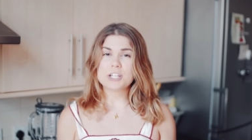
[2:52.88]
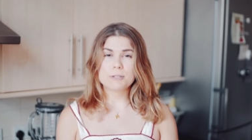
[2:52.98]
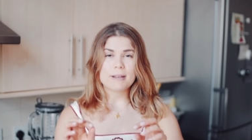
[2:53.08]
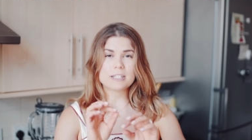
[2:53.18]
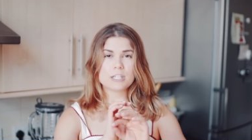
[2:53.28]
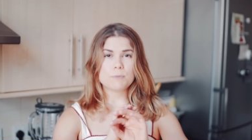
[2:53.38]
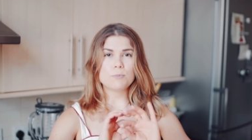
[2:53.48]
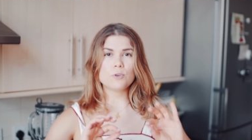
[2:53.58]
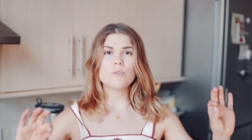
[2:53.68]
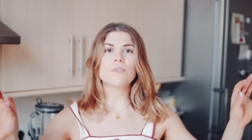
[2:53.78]
It just makes these
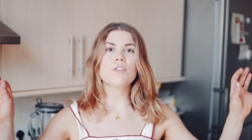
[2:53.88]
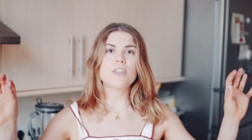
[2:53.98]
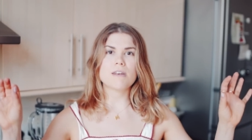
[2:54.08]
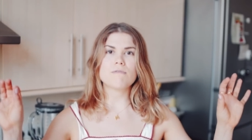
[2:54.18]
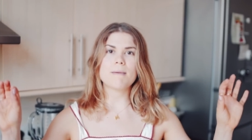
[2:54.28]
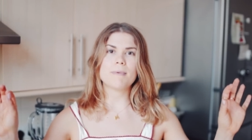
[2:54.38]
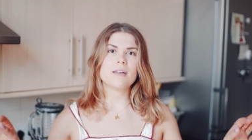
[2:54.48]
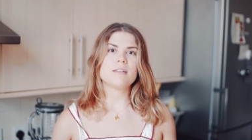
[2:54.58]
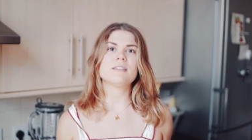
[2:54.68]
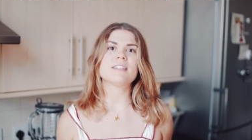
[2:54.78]
beautiful thin
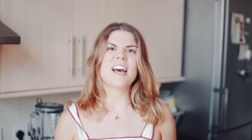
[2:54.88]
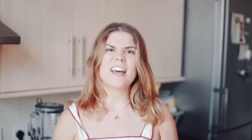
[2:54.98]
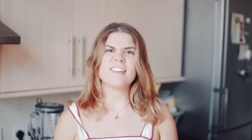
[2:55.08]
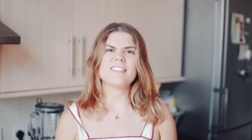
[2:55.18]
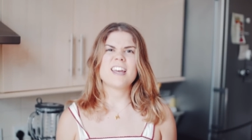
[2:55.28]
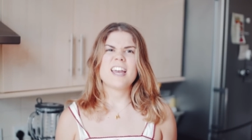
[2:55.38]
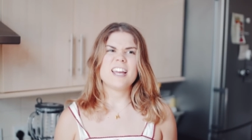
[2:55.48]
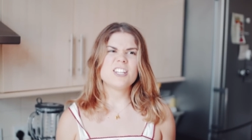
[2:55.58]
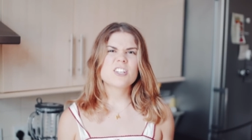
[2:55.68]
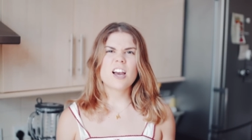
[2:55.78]
ribbons, and
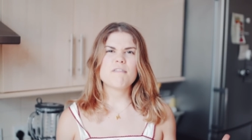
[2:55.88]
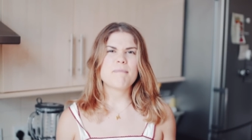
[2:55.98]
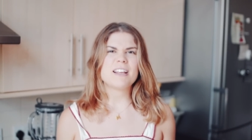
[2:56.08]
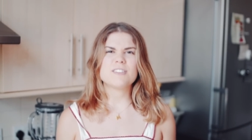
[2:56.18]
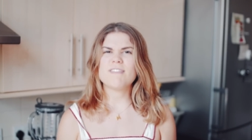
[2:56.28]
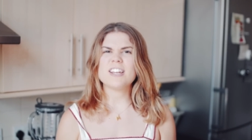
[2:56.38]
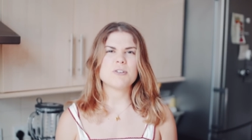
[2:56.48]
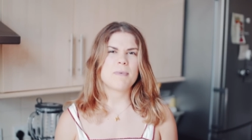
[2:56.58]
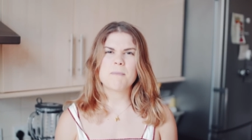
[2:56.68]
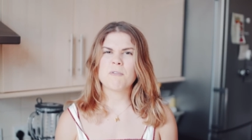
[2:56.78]
it just kind of makes
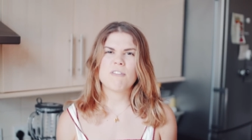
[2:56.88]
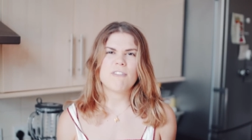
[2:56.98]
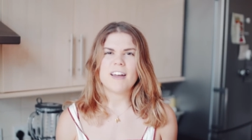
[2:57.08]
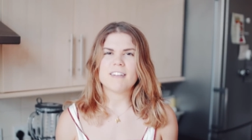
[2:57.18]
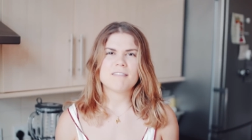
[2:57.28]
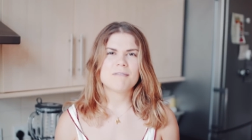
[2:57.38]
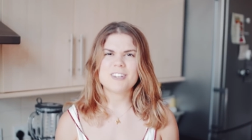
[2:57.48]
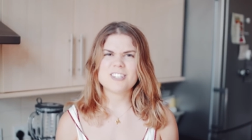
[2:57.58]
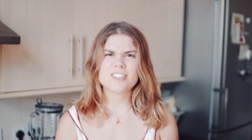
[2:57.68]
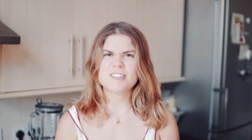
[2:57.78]
veg a bit more fun,
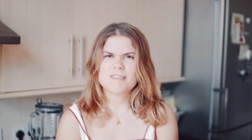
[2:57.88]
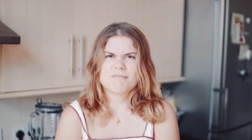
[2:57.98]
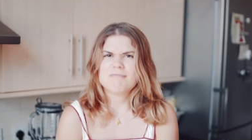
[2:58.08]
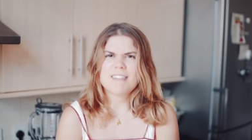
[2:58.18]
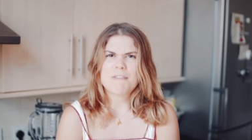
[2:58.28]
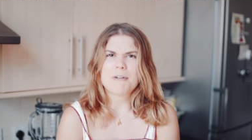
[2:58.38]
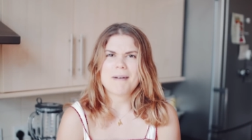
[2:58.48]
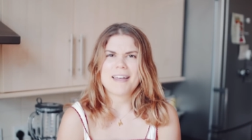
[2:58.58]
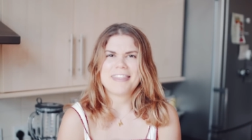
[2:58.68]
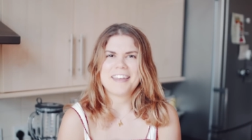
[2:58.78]
which is never a
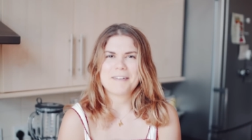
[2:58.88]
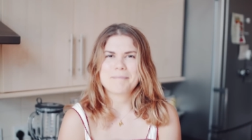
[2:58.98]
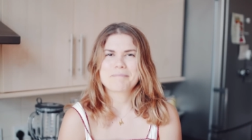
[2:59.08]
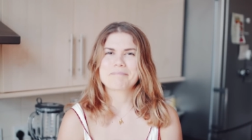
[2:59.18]
bad thing.